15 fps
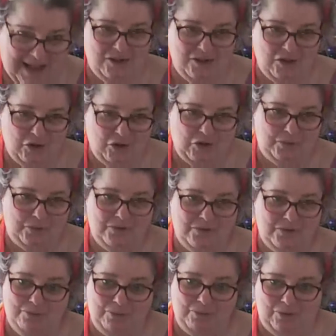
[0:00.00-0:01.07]
this morning
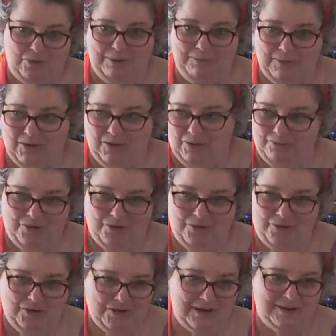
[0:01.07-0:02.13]
because I wanted to
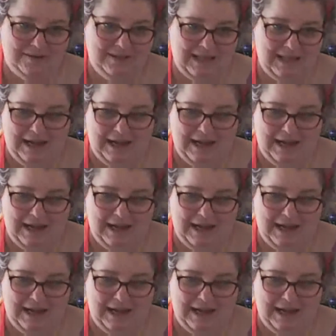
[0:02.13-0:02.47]
clarify